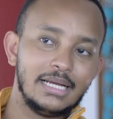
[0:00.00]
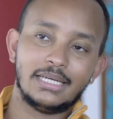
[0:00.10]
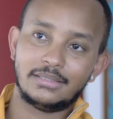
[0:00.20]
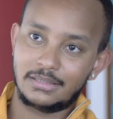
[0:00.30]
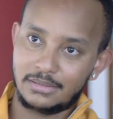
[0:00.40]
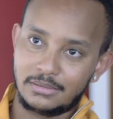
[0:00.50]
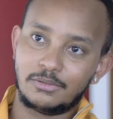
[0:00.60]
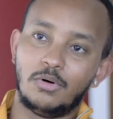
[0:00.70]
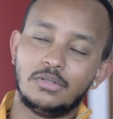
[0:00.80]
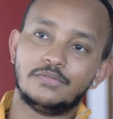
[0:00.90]
I had the
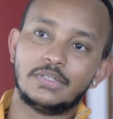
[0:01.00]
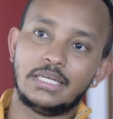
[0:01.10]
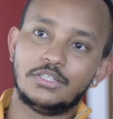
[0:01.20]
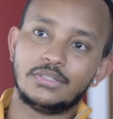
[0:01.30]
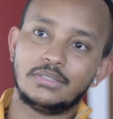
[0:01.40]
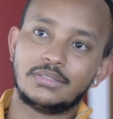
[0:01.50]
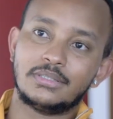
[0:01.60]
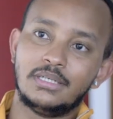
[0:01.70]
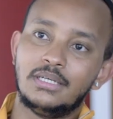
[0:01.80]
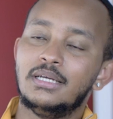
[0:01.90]
qualifications.
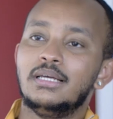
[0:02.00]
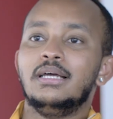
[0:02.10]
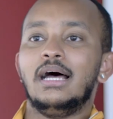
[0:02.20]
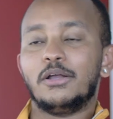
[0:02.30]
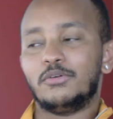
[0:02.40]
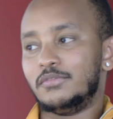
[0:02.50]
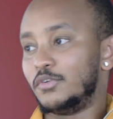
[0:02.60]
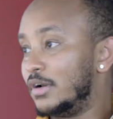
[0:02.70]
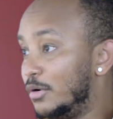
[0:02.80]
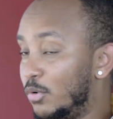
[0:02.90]
I could have
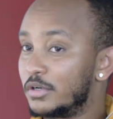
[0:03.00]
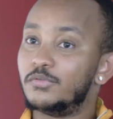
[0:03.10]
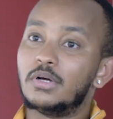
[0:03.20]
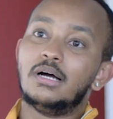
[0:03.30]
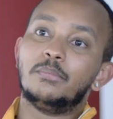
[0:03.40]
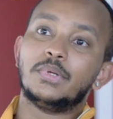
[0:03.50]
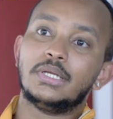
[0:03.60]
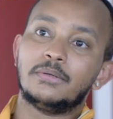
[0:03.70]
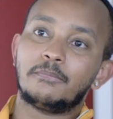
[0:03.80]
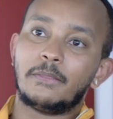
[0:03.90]
gone and worked for a
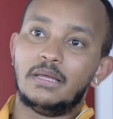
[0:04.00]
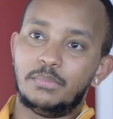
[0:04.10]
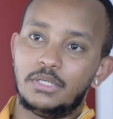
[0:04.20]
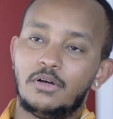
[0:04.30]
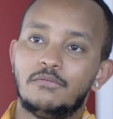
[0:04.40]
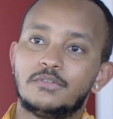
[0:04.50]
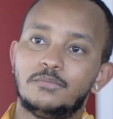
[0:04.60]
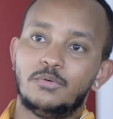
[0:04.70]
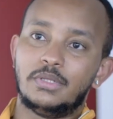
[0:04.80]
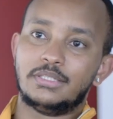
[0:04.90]
company and been
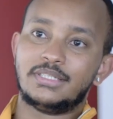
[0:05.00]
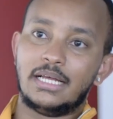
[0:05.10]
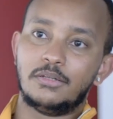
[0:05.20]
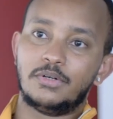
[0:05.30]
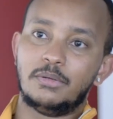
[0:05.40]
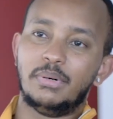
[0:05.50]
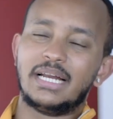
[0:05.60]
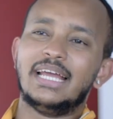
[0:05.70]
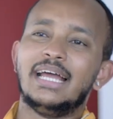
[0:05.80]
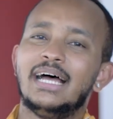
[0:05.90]
comfortable with a salary, but
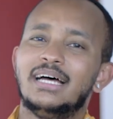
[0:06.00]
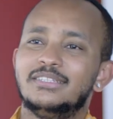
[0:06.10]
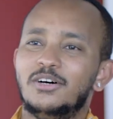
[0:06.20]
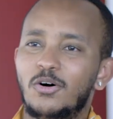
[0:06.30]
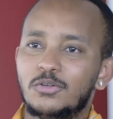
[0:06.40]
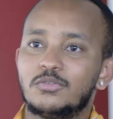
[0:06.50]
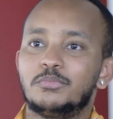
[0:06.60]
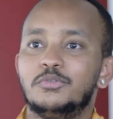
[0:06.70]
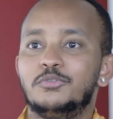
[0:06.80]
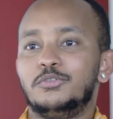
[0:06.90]
I had the
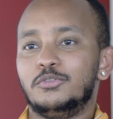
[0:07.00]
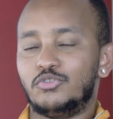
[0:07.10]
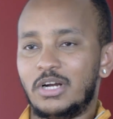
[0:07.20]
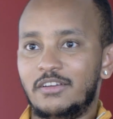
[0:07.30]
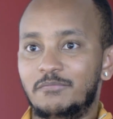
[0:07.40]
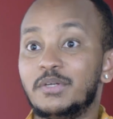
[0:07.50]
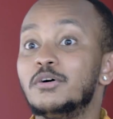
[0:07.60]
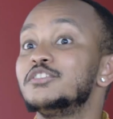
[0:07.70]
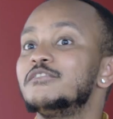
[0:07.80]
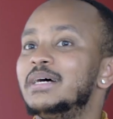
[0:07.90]
entrepreneurial drive
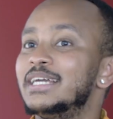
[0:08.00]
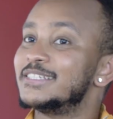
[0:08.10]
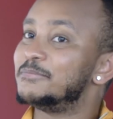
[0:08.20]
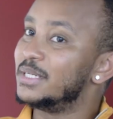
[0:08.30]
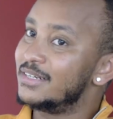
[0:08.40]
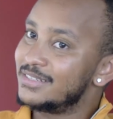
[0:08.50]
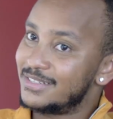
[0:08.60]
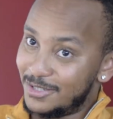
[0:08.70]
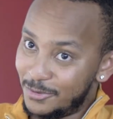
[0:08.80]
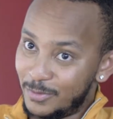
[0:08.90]
because of my experience
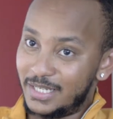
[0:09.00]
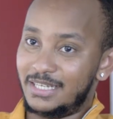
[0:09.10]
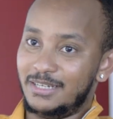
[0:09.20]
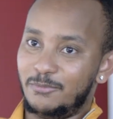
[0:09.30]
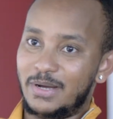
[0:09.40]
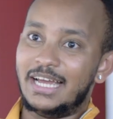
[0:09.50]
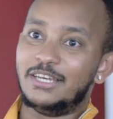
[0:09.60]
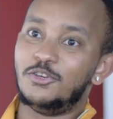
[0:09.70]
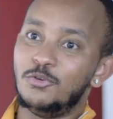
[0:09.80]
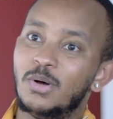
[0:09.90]
in uni, where I
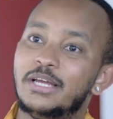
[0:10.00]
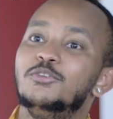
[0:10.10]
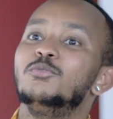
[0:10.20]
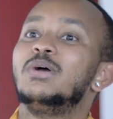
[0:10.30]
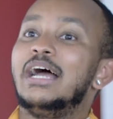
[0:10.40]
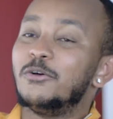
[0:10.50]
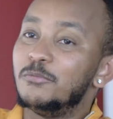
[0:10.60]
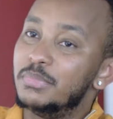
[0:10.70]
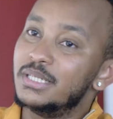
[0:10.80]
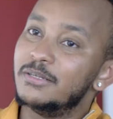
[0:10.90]
knew I
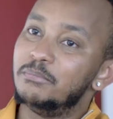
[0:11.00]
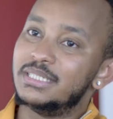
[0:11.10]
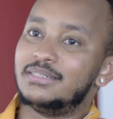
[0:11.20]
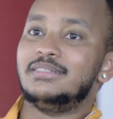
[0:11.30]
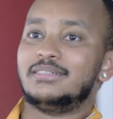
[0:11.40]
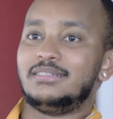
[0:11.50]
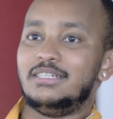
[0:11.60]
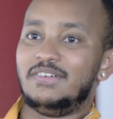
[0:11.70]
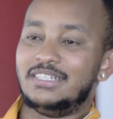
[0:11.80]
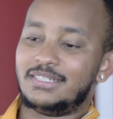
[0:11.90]
could build a business
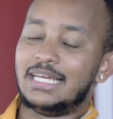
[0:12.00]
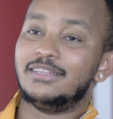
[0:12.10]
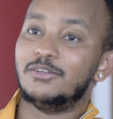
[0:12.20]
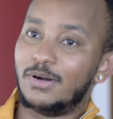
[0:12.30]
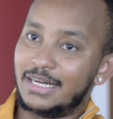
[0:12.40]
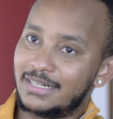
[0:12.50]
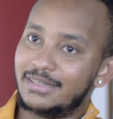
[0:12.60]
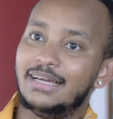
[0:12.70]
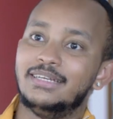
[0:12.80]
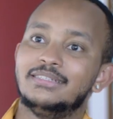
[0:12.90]
if I just had the right
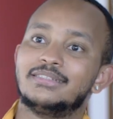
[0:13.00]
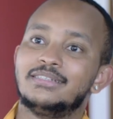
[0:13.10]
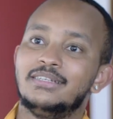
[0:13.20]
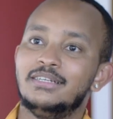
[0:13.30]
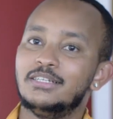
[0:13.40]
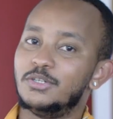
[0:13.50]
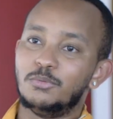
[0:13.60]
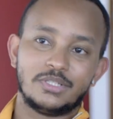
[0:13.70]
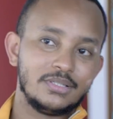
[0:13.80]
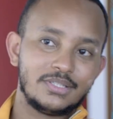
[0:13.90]
clients. So it
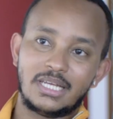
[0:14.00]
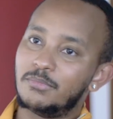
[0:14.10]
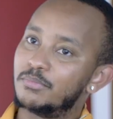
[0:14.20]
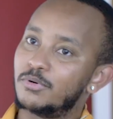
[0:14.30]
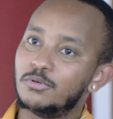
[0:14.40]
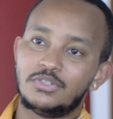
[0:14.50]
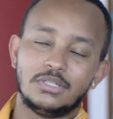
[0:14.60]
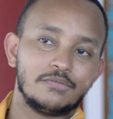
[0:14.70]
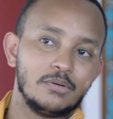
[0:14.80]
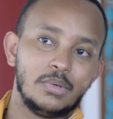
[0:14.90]
was the same approach,
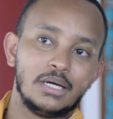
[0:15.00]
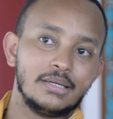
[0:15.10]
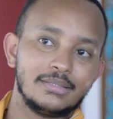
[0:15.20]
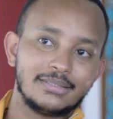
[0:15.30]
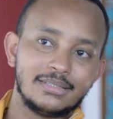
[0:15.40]
different market.